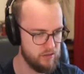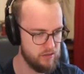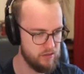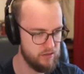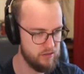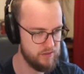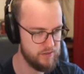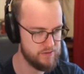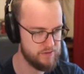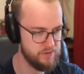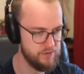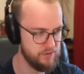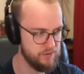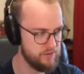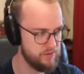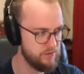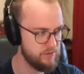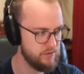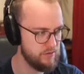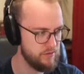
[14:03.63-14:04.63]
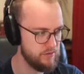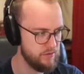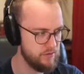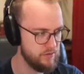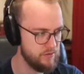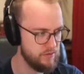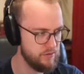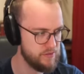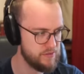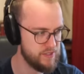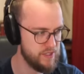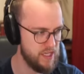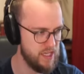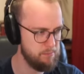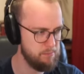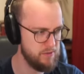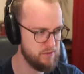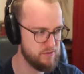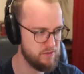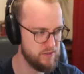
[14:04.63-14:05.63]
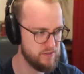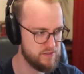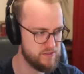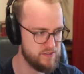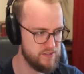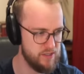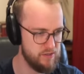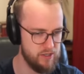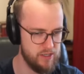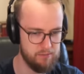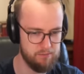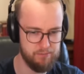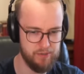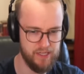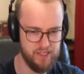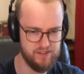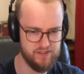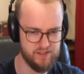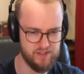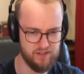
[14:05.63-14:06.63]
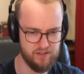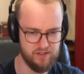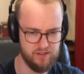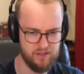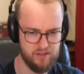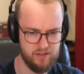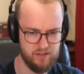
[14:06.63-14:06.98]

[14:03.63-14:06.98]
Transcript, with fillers: This dude. Take me to the Searing Basin.